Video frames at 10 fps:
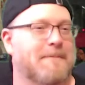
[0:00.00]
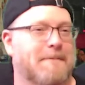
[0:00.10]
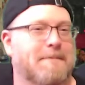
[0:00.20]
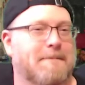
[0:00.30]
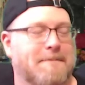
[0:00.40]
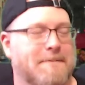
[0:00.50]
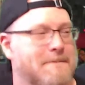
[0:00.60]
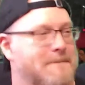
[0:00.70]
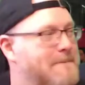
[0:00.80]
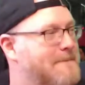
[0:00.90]

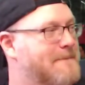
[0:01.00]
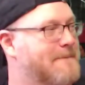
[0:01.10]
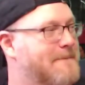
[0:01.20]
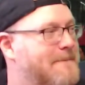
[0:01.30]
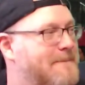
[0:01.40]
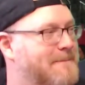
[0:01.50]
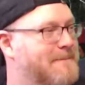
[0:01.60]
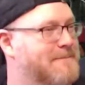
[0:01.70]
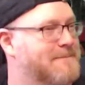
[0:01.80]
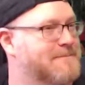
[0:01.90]

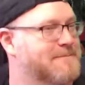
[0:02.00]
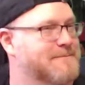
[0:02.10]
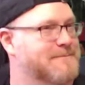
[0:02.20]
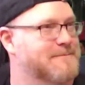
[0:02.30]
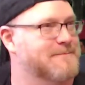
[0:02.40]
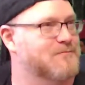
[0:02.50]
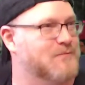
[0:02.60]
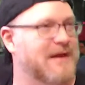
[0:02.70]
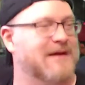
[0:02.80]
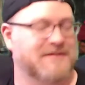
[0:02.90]

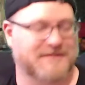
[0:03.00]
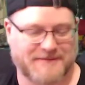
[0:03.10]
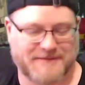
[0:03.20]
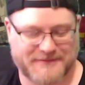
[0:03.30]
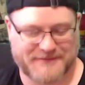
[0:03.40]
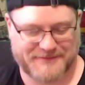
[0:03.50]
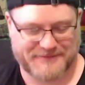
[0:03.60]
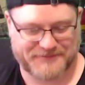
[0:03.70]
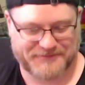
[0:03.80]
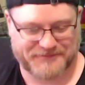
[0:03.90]

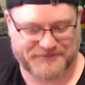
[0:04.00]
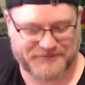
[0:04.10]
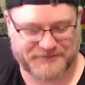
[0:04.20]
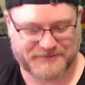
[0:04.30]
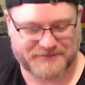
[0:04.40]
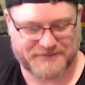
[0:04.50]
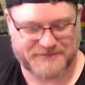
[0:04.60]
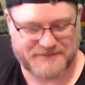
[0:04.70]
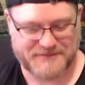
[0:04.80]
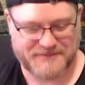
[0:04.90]

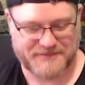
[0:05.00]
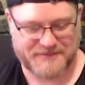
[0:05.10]
[no speech]